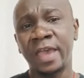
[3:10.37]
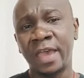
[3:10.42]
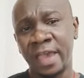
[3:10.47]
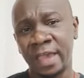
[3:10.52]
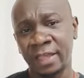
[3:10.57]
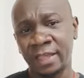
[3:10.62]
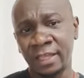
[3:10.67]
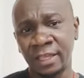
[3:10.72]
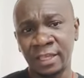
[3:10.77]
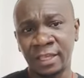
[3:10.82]

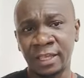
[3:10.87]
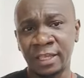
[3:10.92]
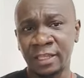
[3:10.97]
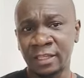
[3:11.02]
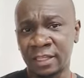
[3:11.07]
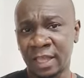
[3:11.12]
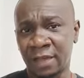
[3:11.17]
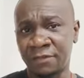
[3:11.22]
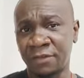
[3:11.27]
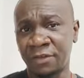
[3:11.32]
any
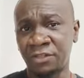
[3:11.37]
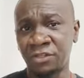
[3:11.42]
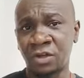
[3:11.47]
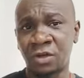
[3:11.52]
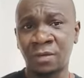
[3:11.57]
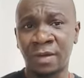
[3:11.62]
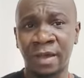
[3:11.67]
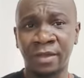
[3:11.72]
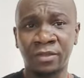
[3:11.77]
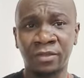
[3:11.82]

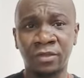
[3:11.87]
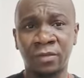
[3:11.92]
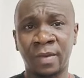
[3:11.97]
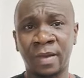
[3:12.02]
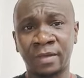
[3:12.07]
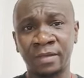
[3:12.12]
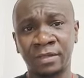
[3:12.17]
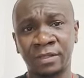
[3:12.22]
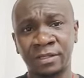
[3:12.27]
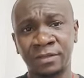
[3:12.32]
intervention by
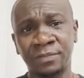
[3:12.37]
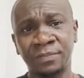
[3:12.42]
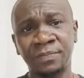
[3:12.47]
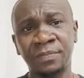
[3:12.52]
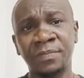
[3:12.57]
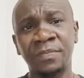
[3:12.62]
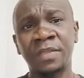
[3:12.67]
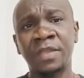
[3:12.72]
humans,